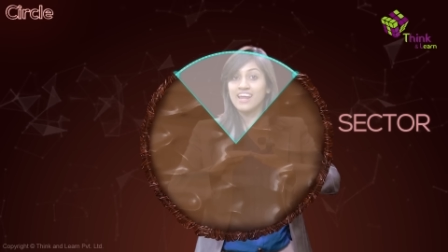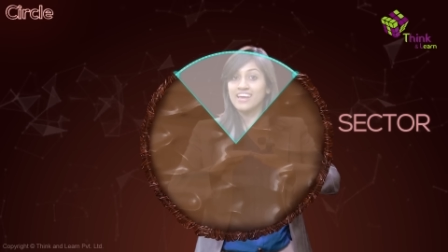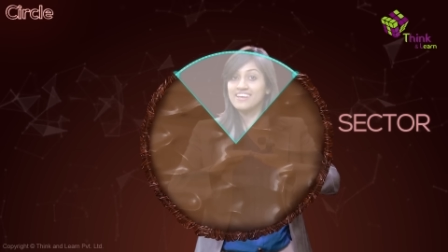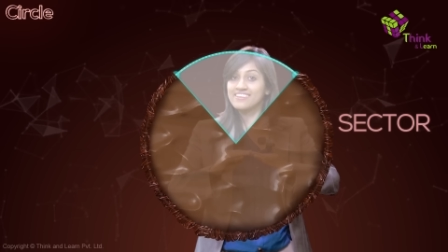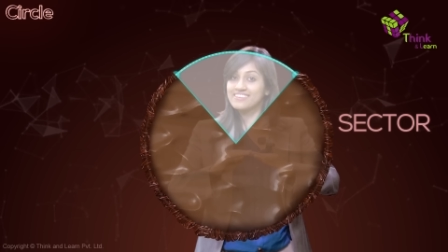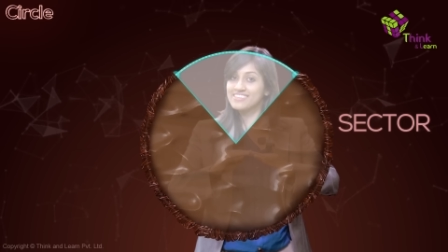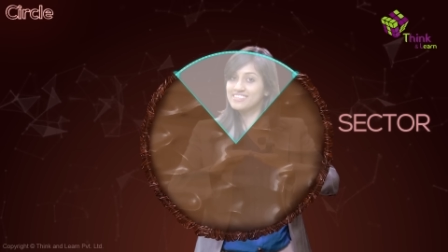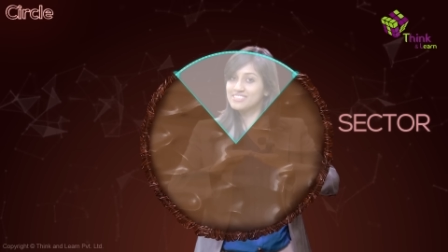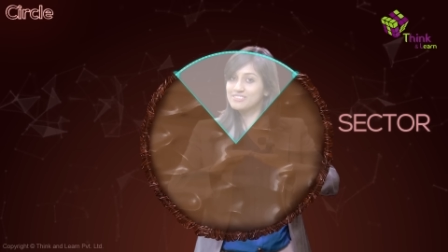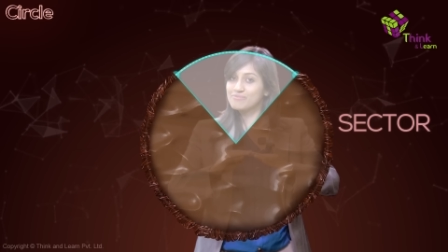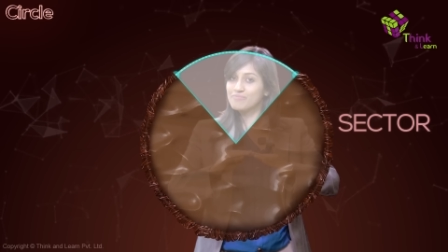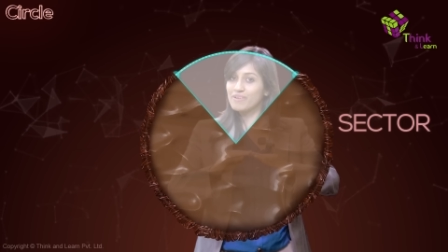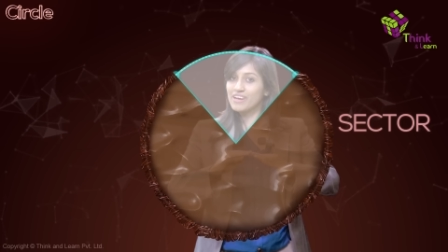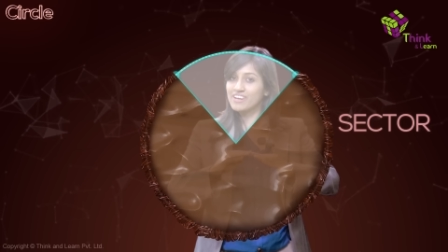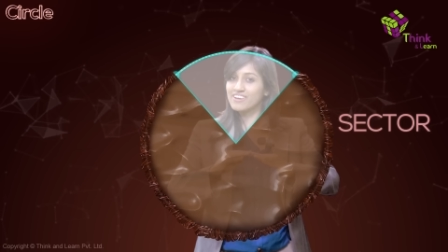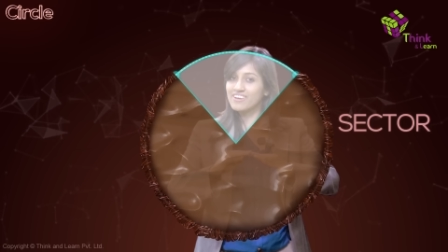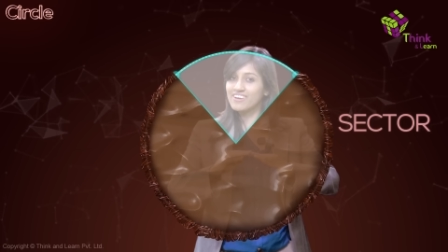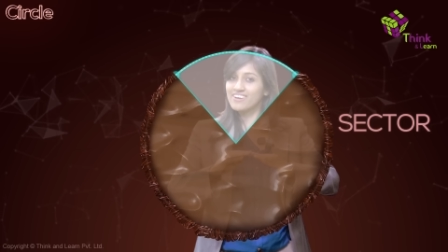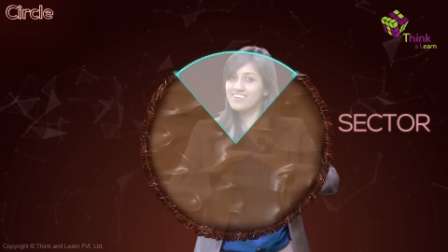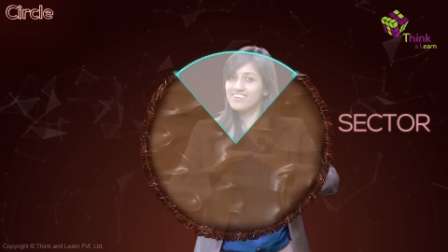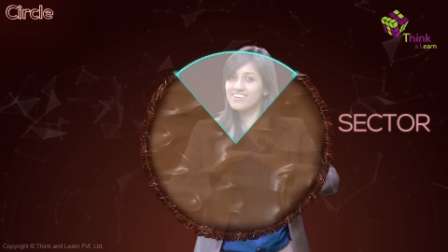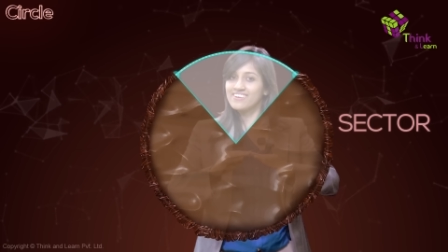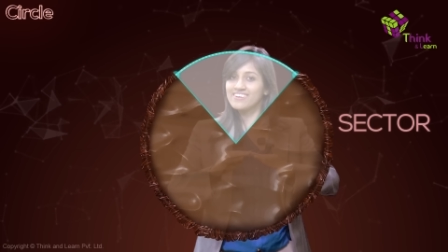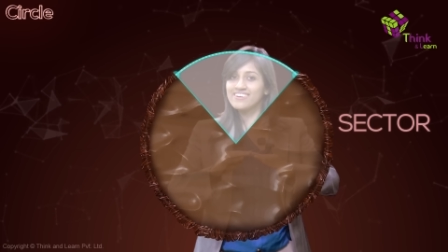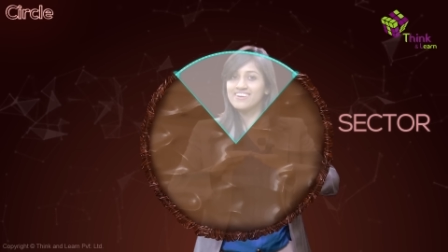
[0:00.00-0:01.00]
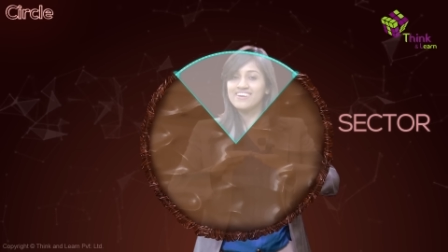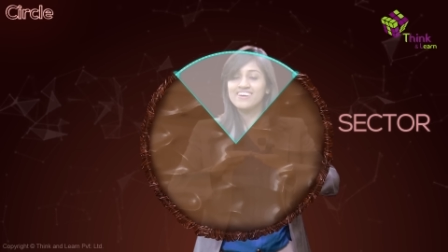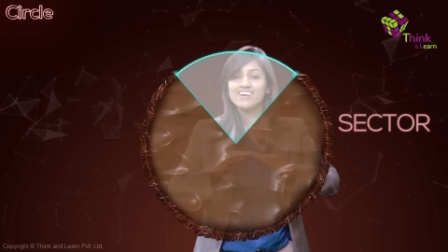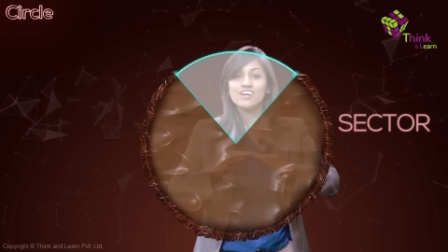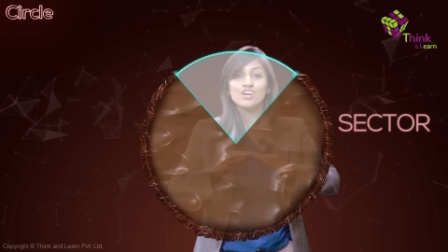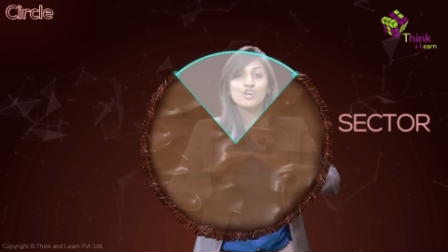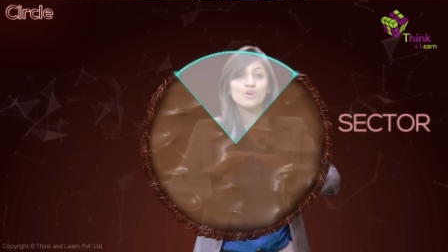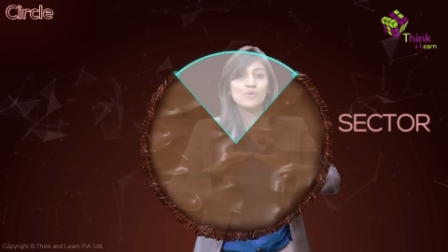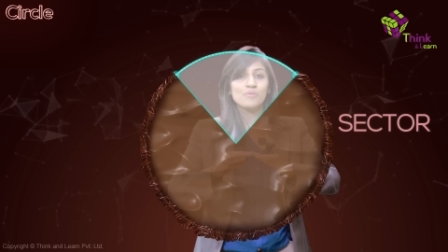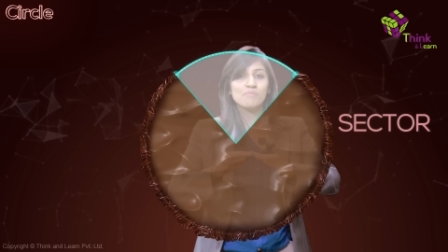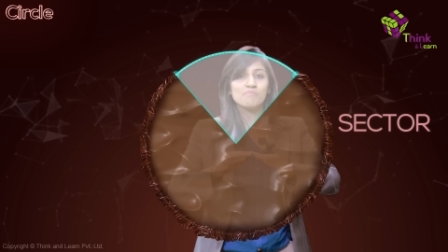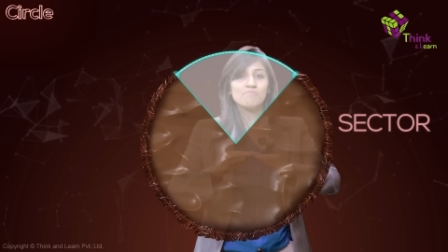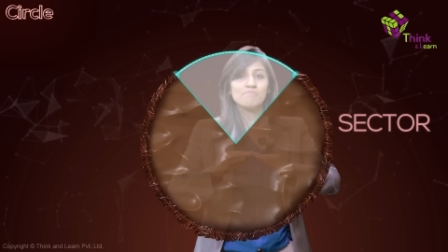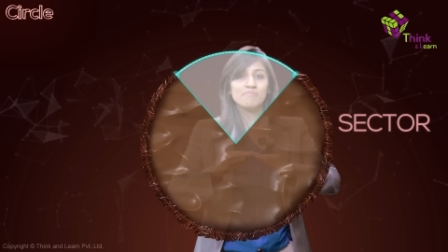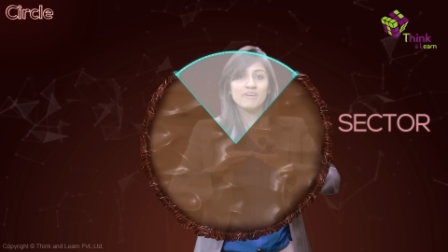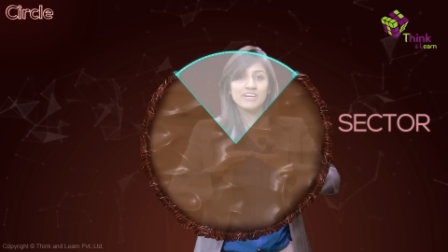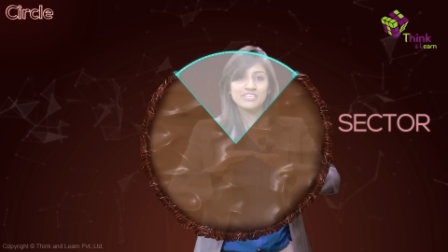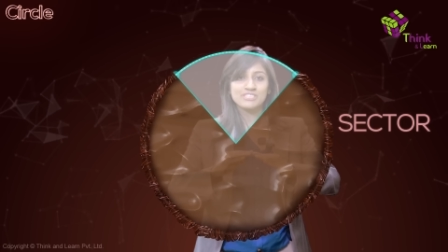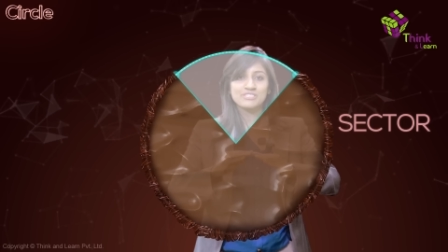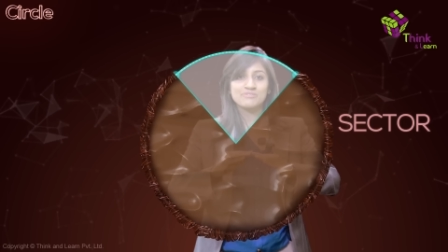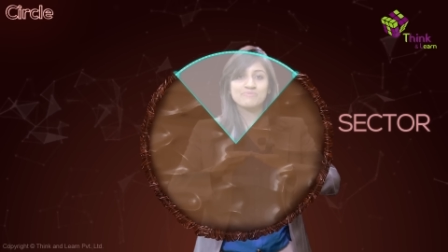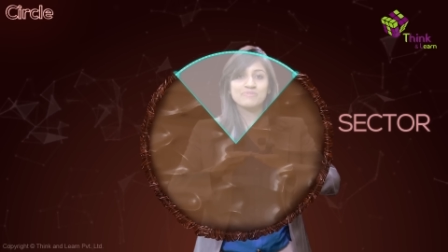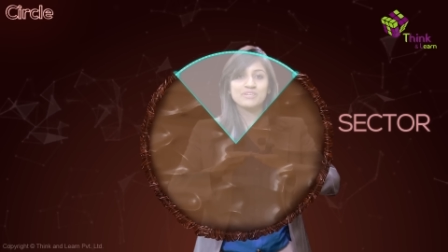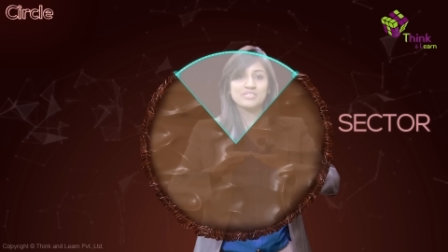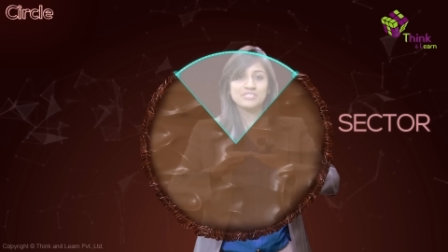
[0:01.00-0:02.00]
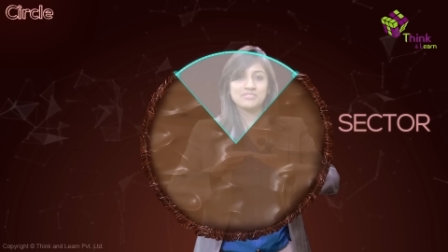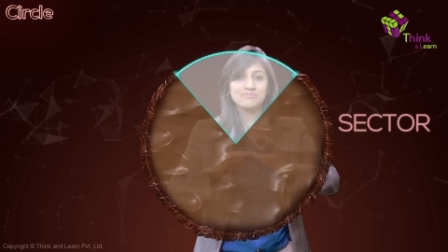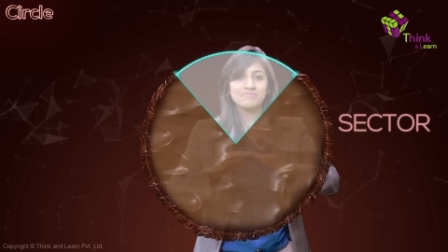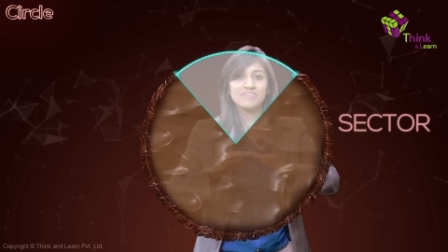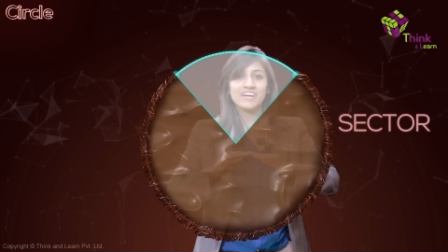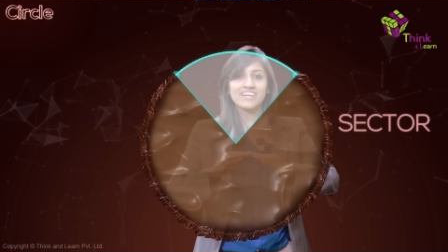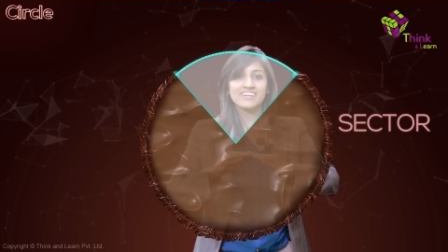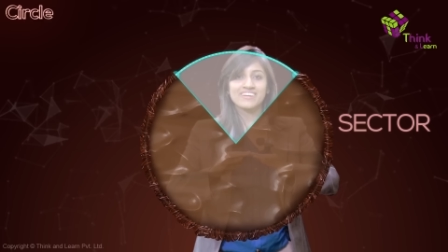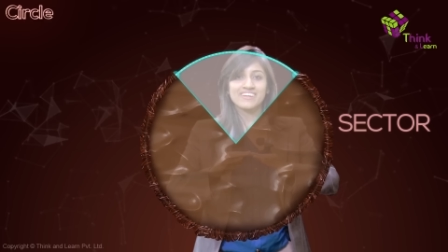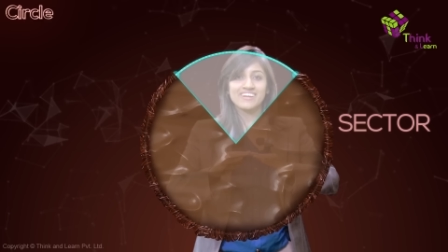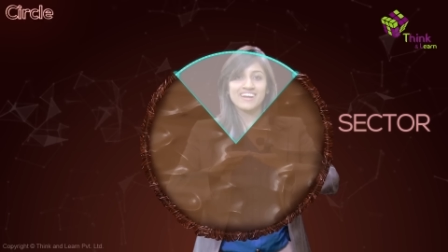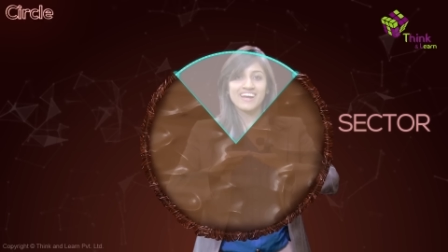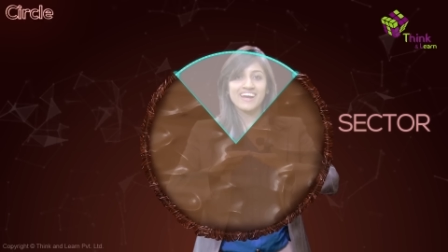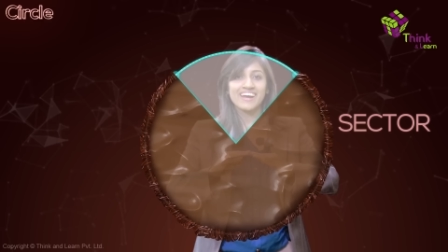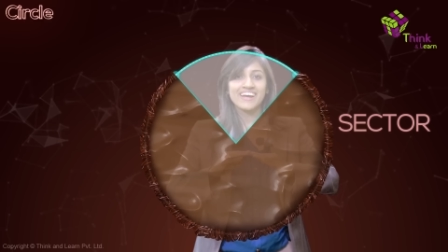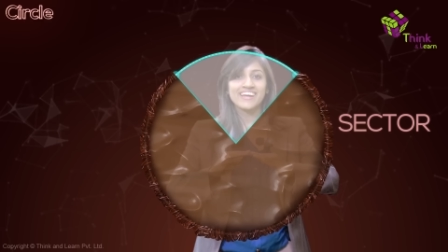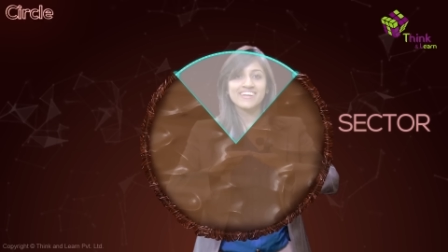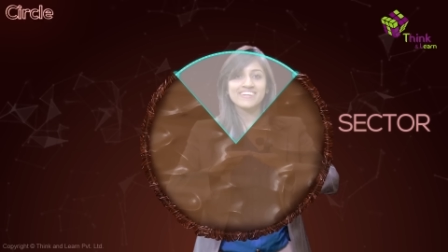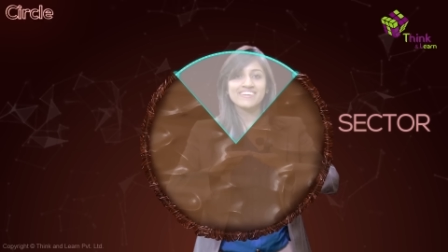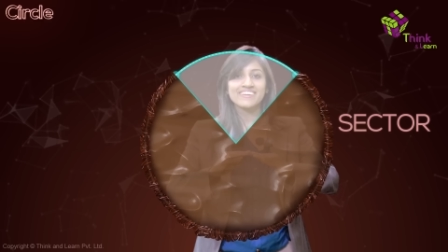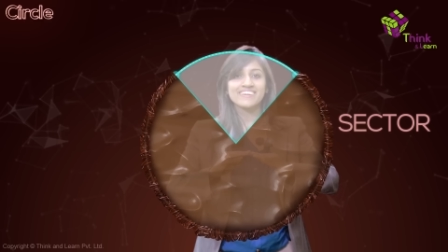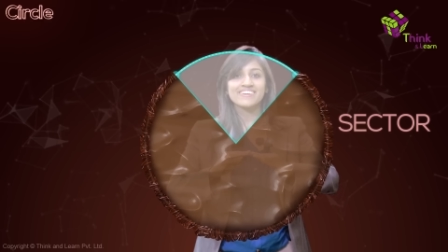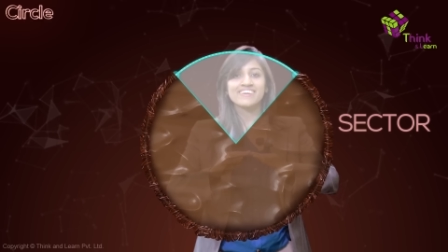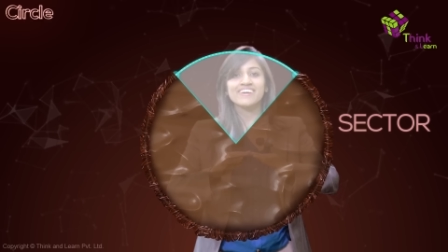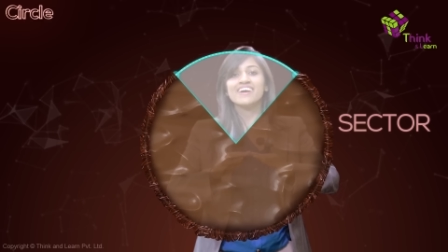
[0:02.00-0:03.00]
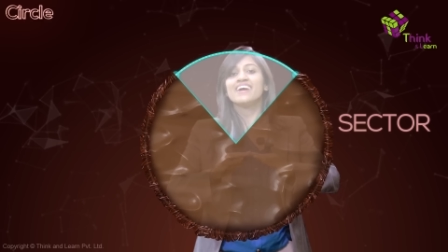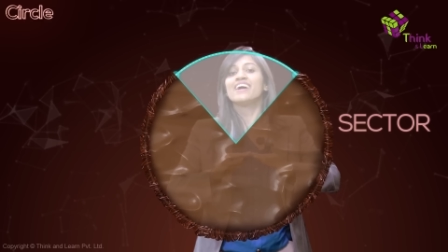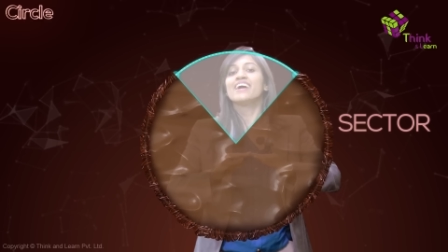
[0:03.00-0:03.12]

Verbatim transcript: Like this better? Much, much better, right?